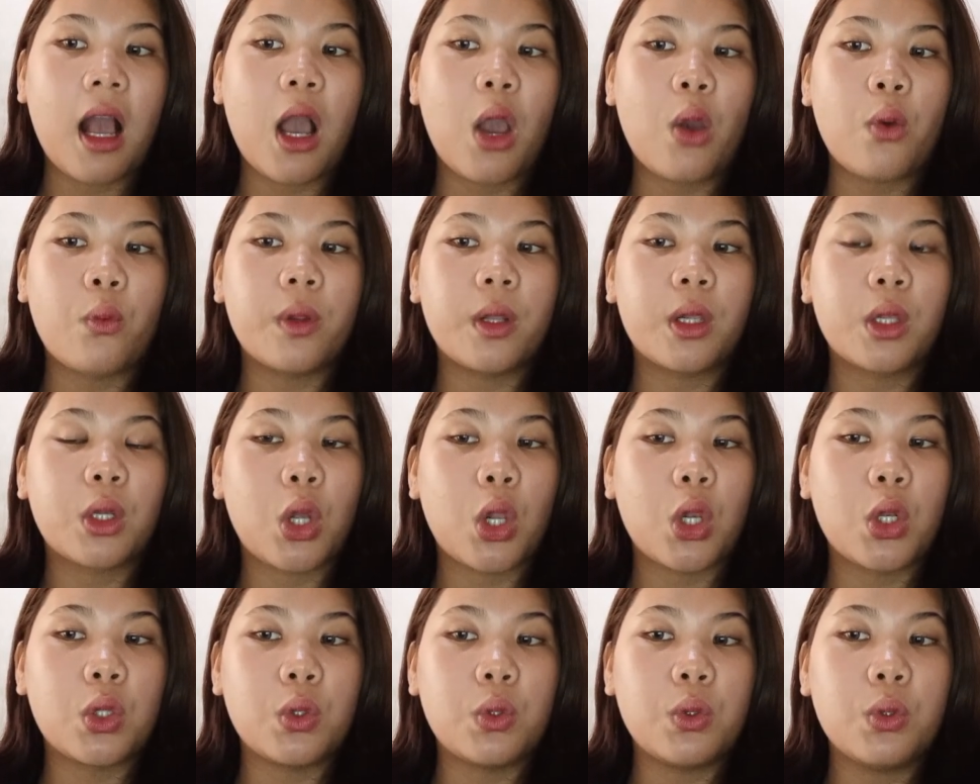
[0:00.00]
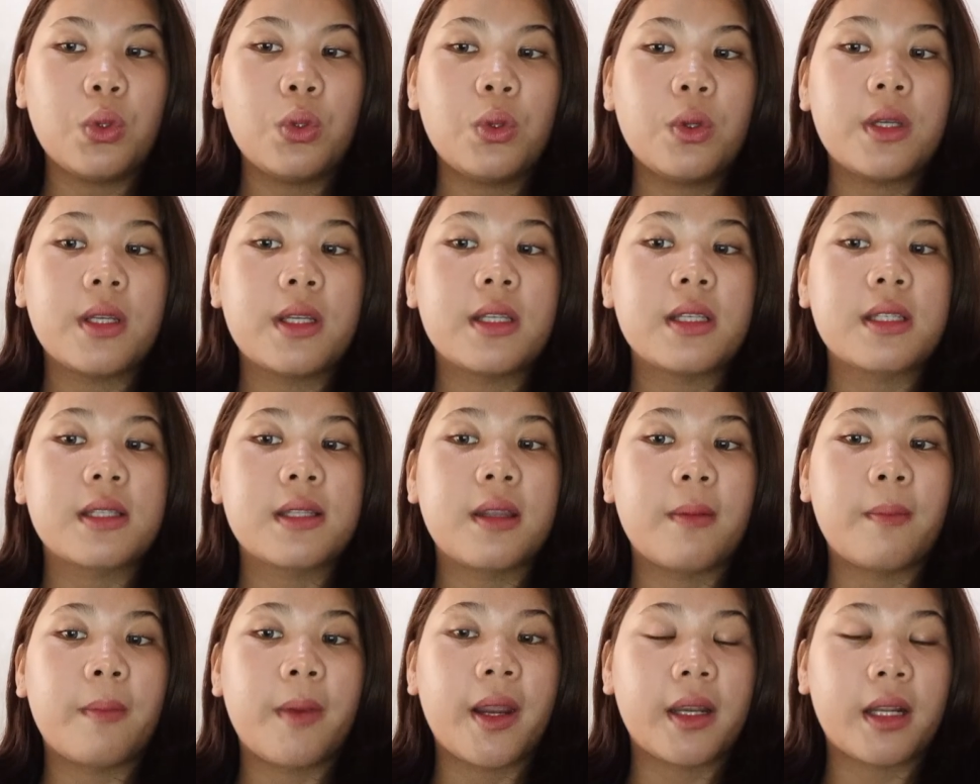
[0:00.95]
I will call you is the
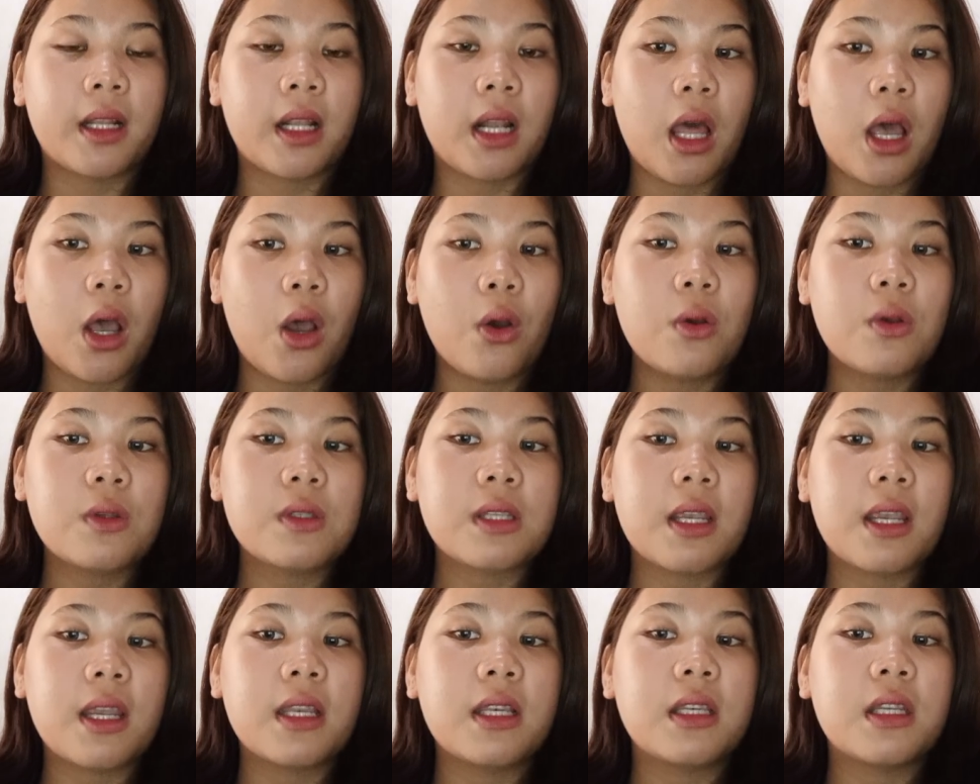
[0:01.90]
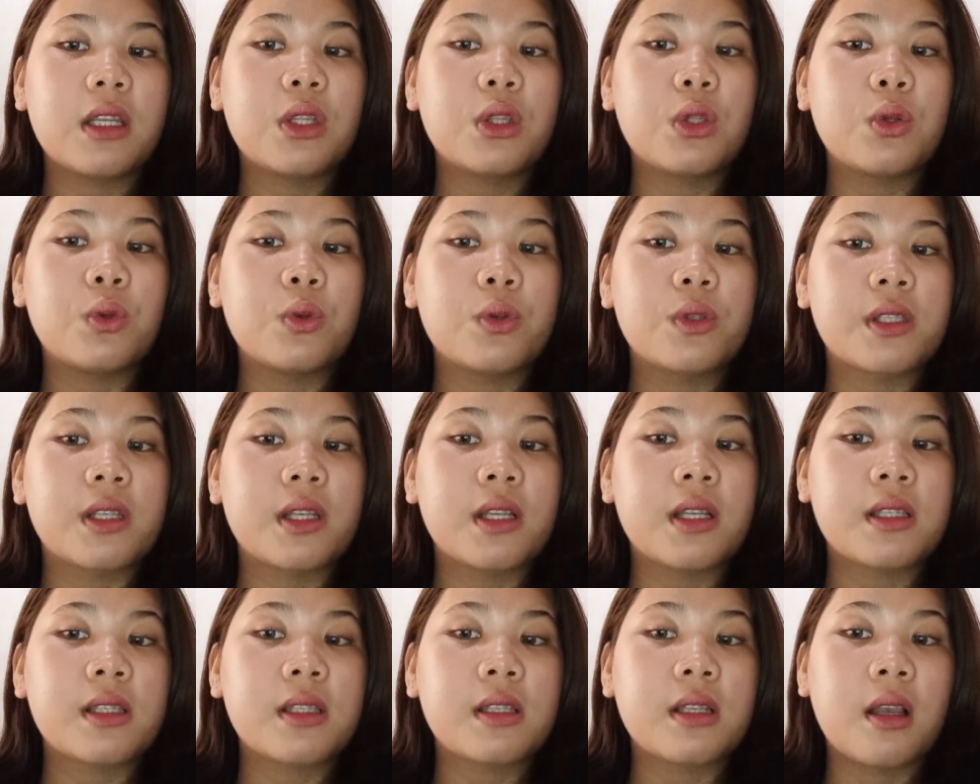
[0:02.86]
main clause and it
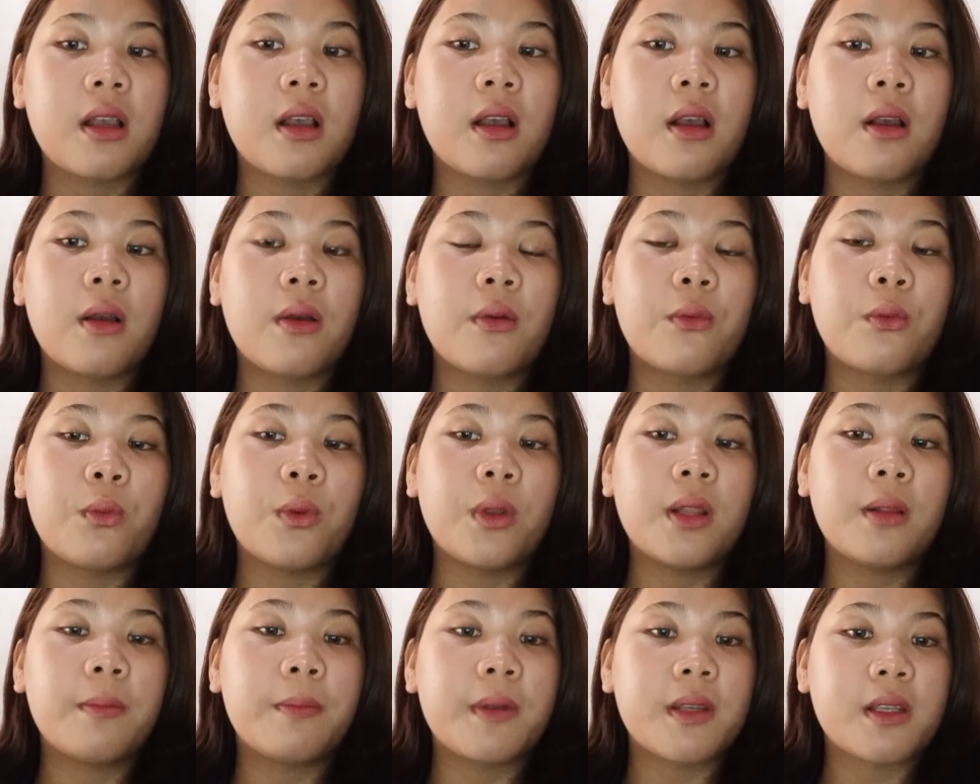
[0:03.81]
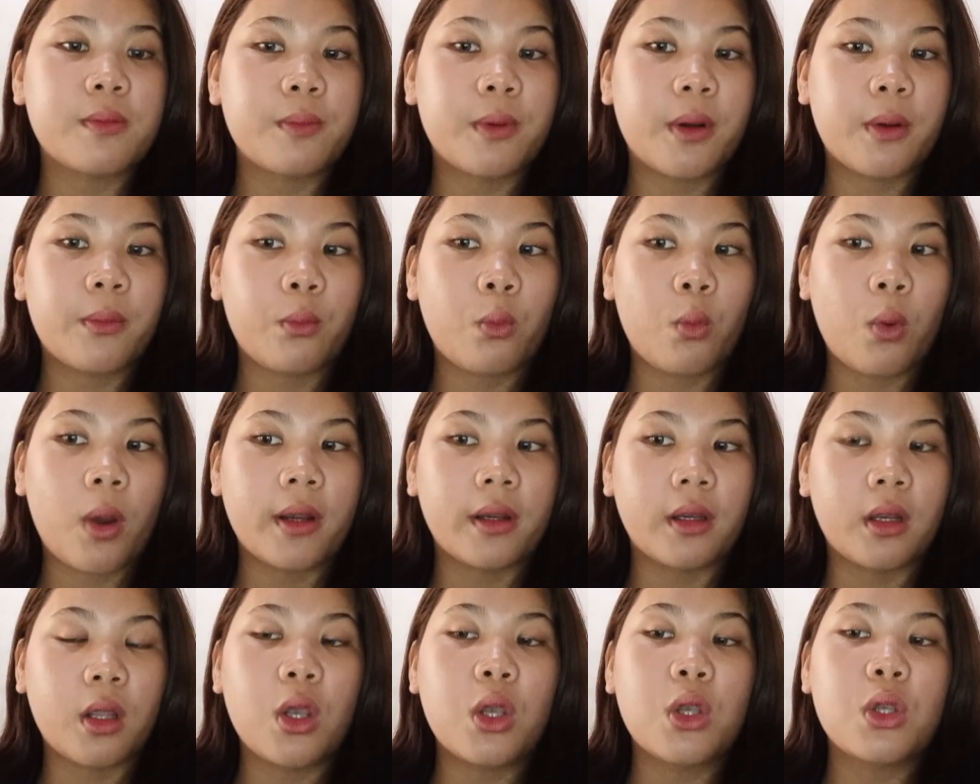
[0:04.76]
uses will plus verb
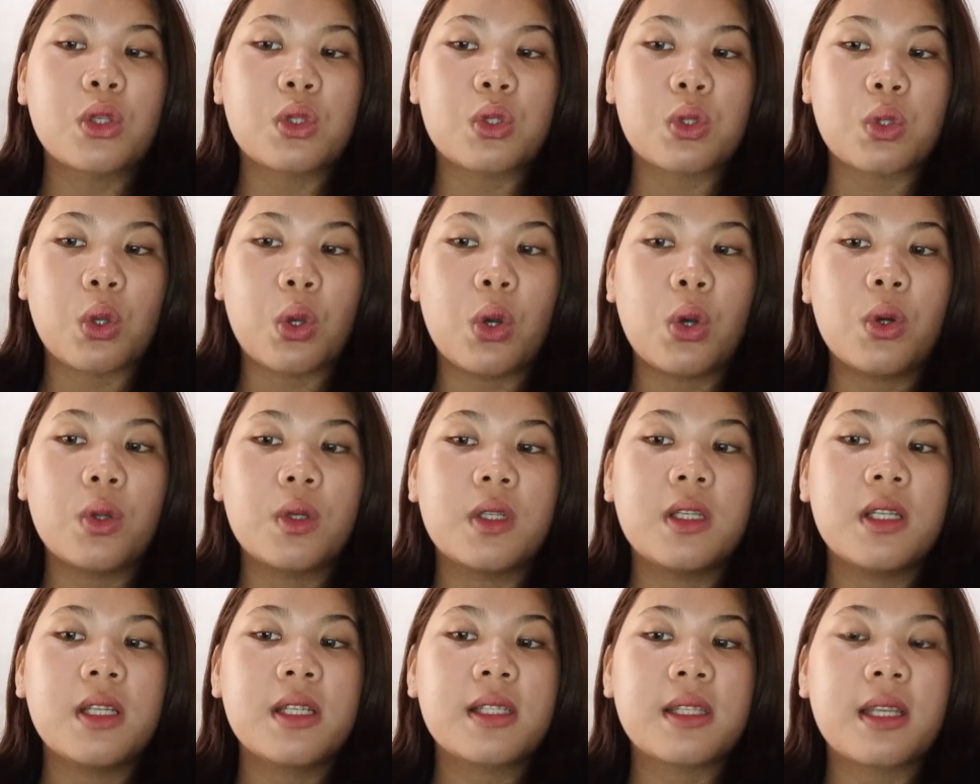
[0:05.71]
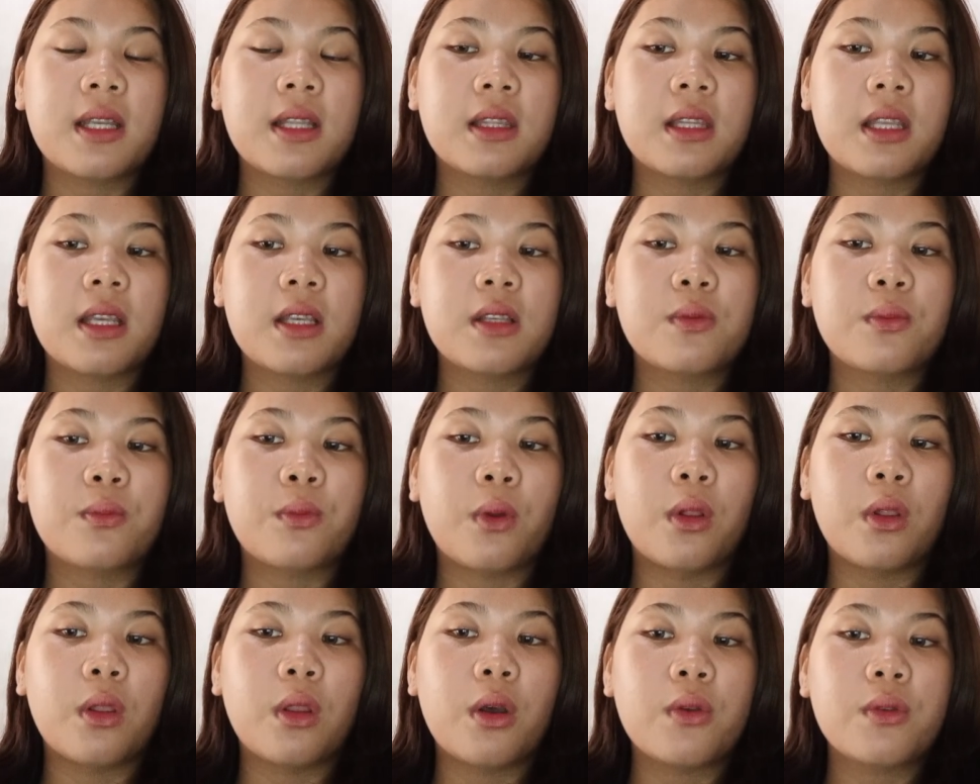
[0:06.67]
1. So this sentence
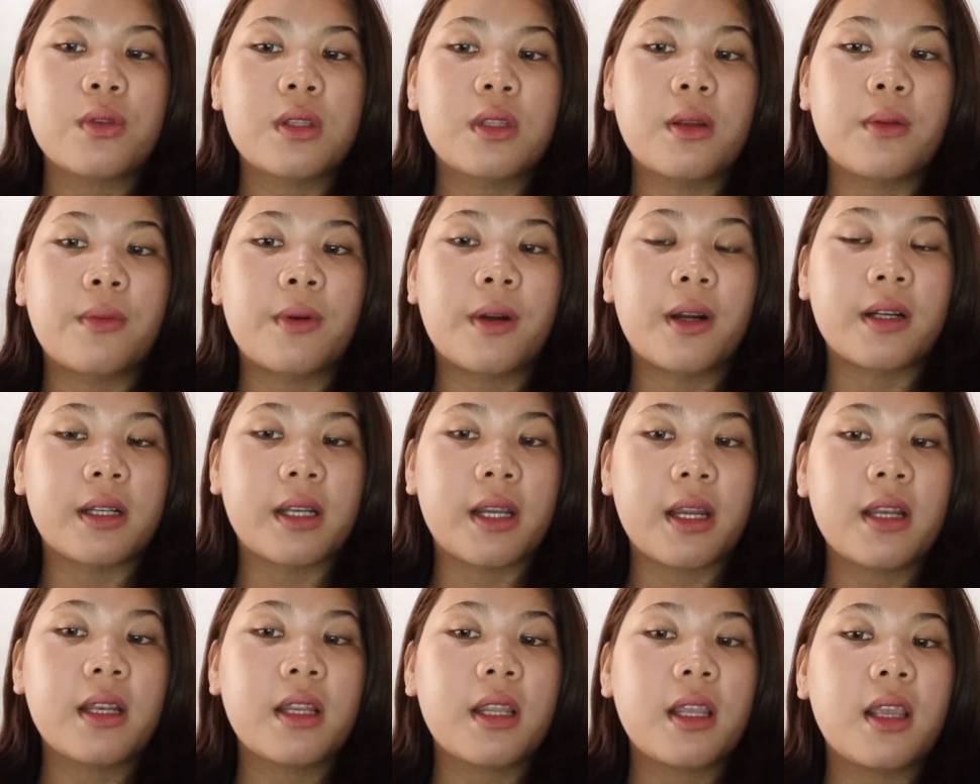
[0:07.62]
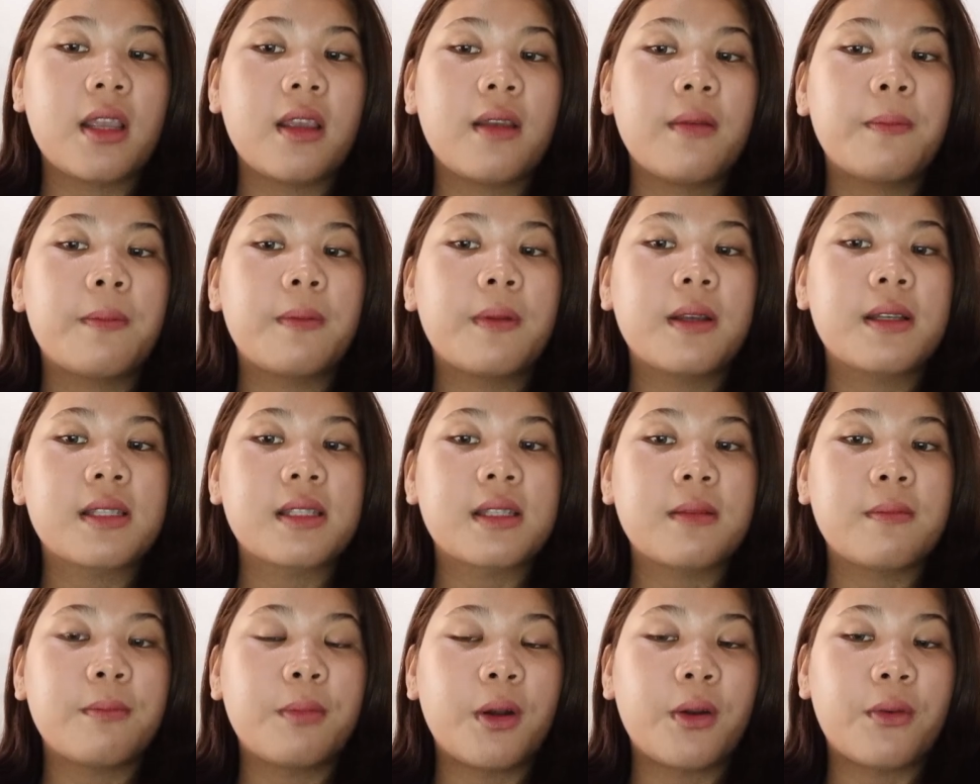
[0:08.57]
follows the pattern if plus
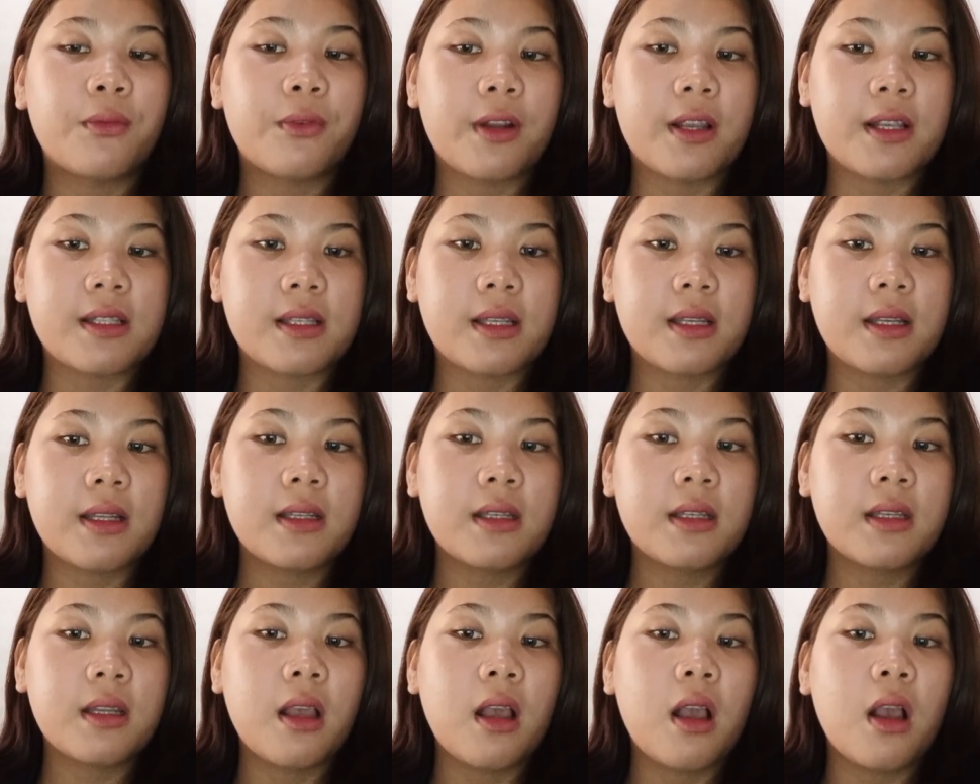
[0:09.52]
simple present,